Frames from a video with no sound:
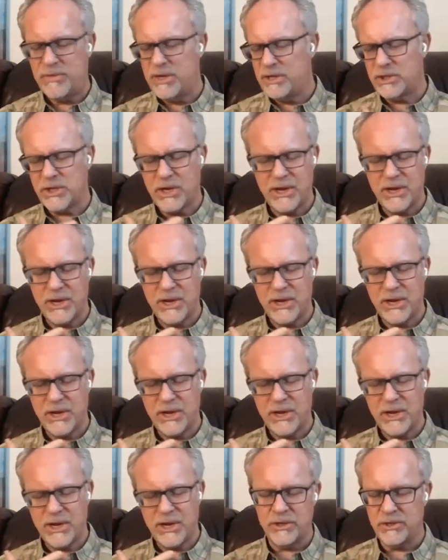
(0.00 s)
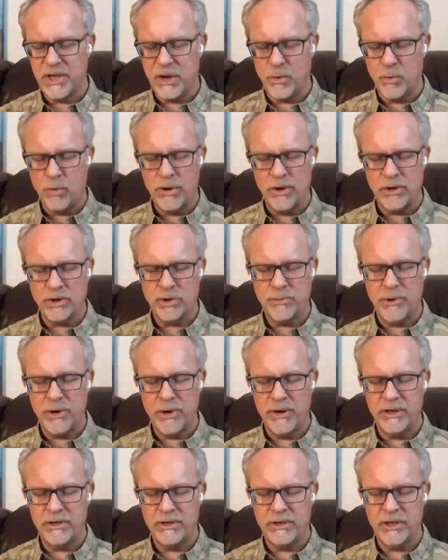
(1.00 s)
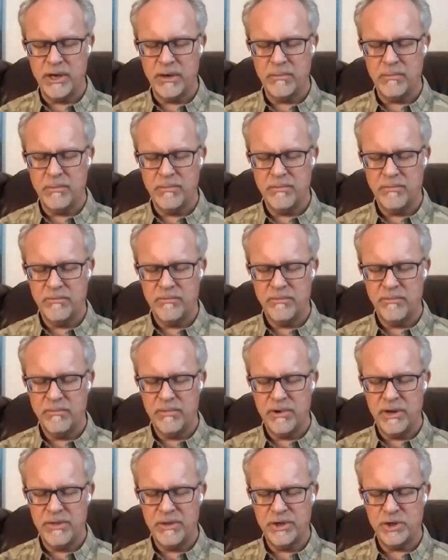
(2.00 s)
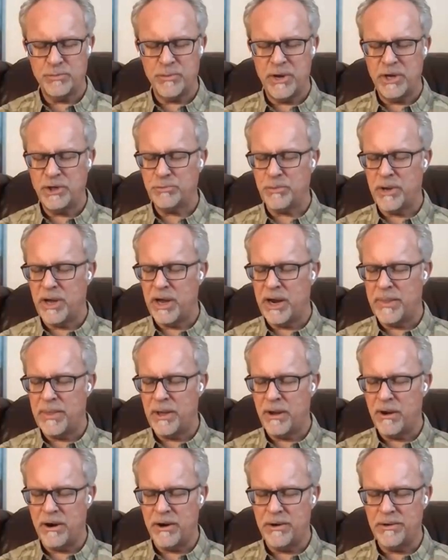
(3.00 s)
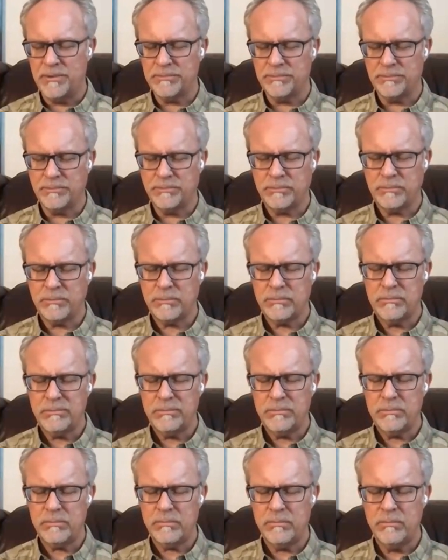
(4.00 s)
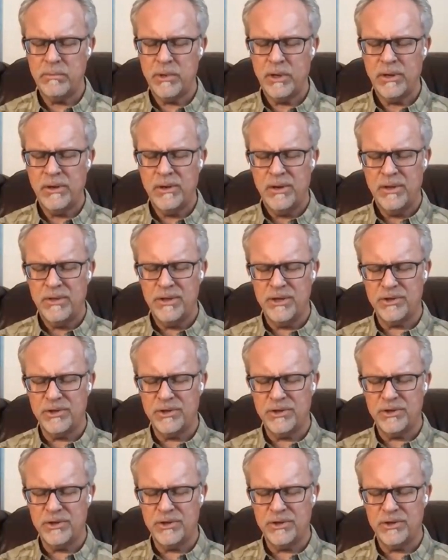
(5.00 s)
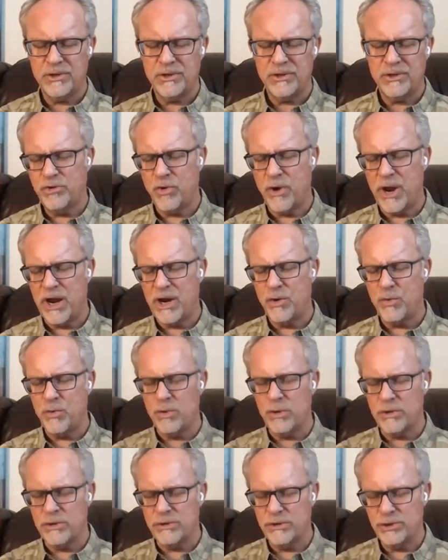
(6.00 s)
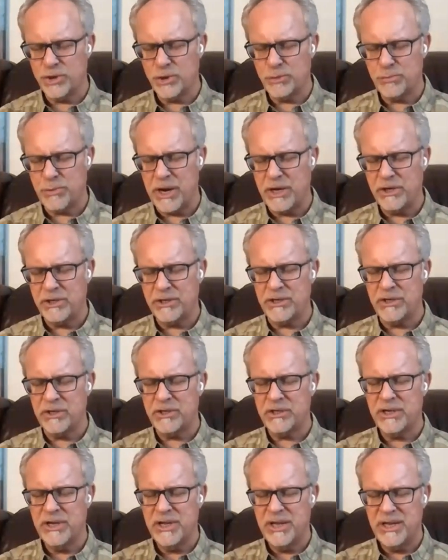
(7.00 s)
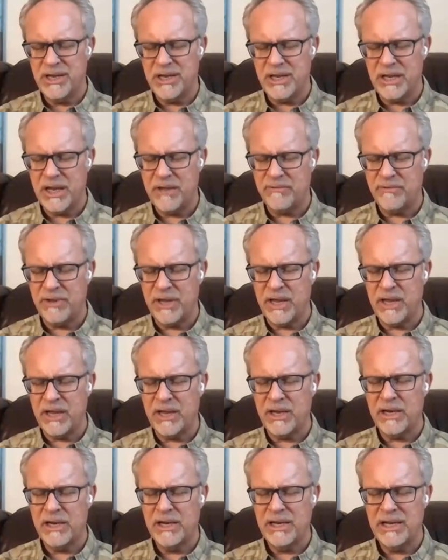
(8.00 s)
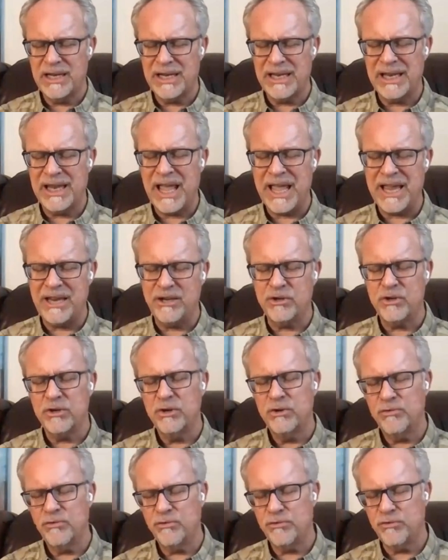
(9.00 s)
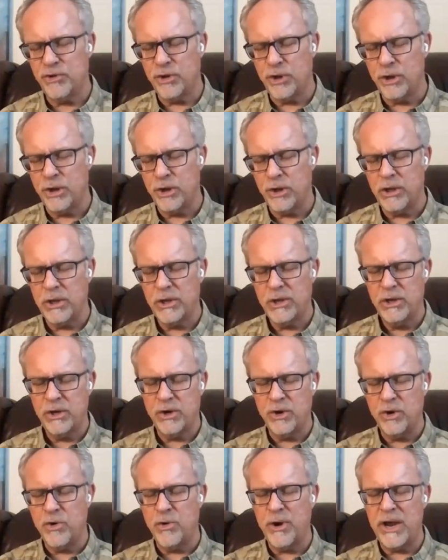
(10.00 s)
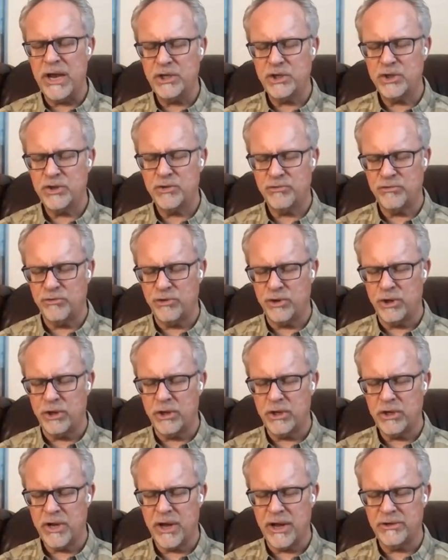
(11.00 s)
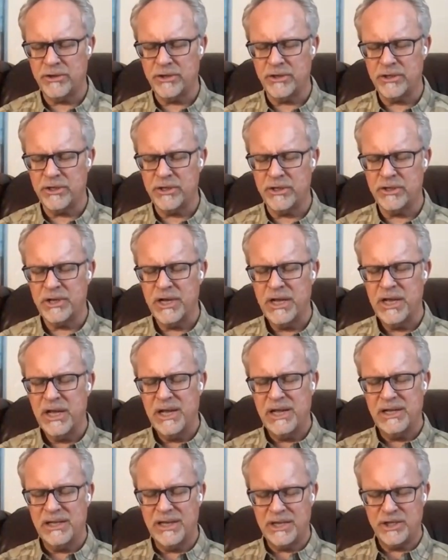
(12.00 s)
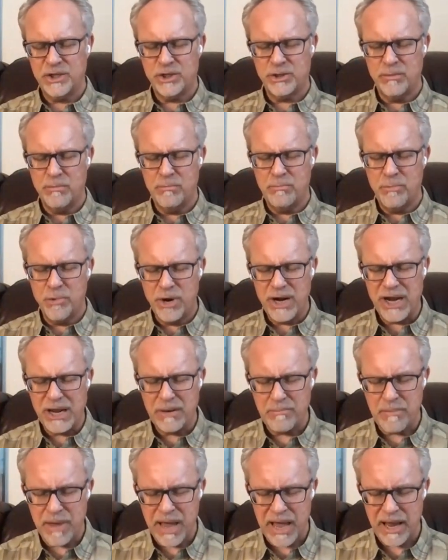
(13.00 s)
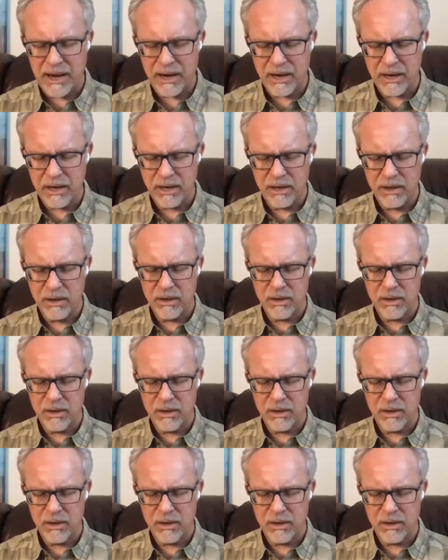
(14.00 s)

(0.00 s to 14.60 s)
this consciousness that we're experiencing in the space behind the heart, this open, tranquil, spacious, loving, light, full, graceful consciousness. Let's bring it back